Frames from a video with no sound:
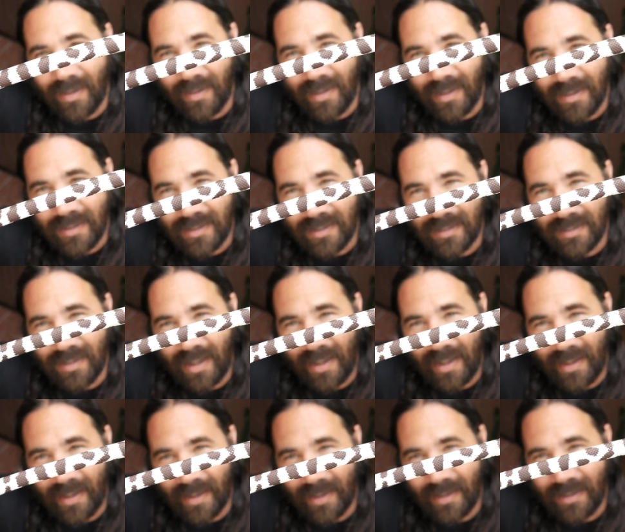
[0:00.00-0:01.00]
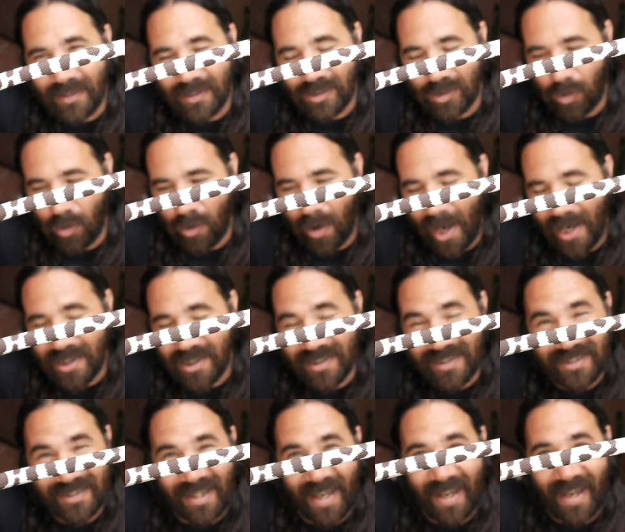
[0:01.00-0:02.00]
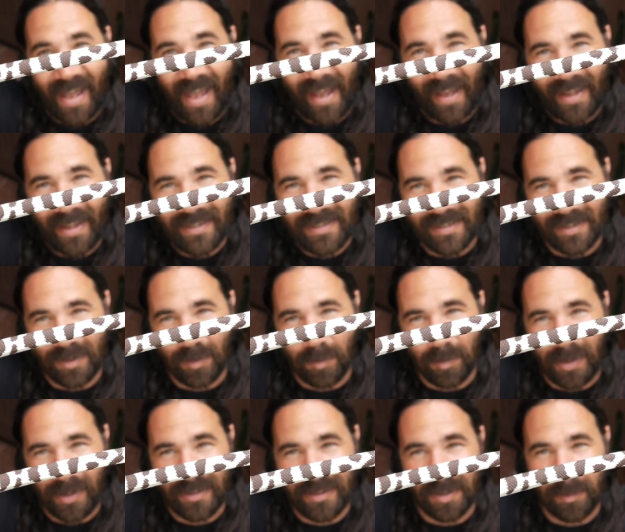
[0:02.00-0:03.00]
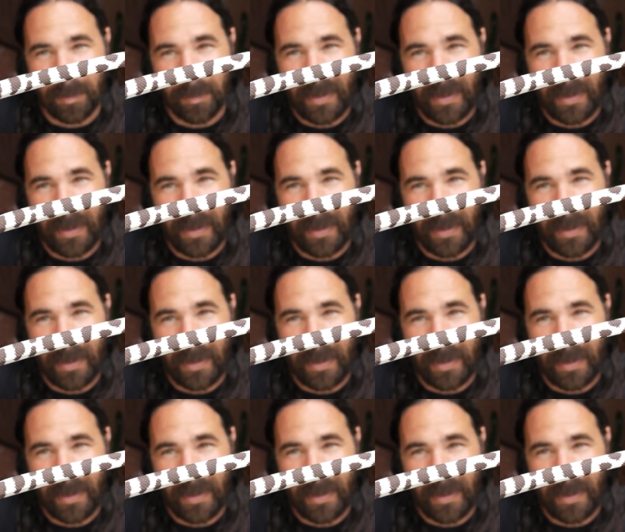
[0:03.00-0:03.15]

this snake is, or I should say handsome. It's a